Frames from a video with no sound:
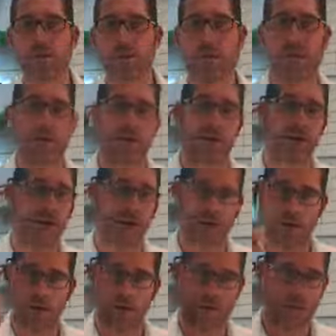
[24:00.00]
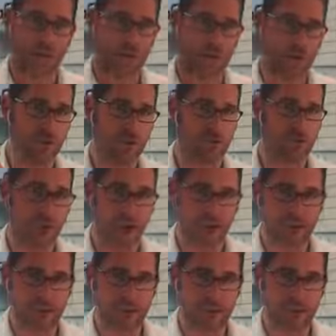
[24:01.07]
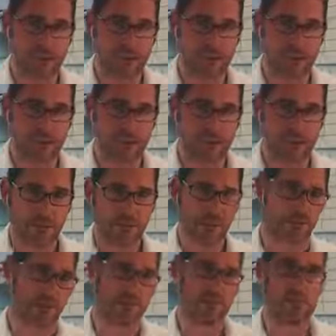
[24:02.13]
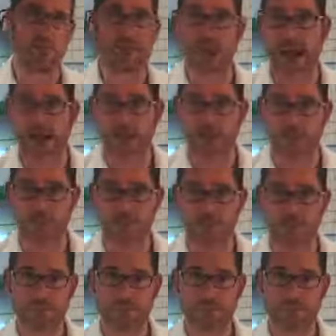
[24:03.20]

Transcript: "Hi, are you Matt?" Matt, go.